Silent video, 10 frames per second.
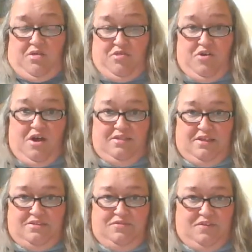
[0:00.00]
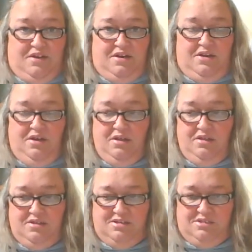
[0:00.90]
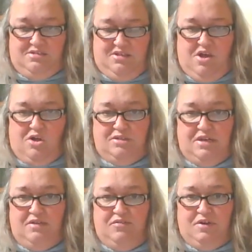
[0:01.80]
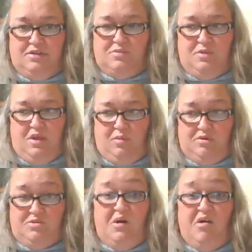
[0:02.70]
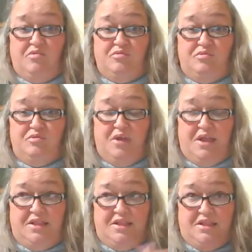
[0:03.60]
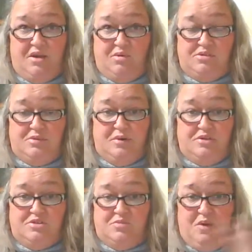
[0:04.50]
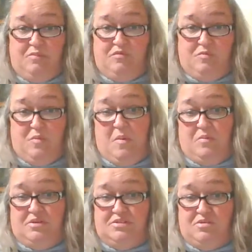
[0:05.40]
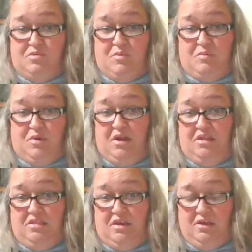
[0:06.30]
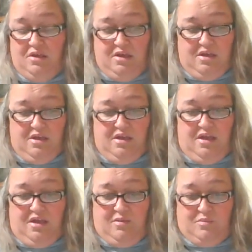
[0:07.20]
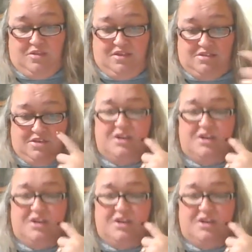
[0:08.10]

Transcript: thought they defeated this thing called an Ifrit when they were 12, and that whole summer it's just wiped from their memories. They don't remember anything. And then when the thing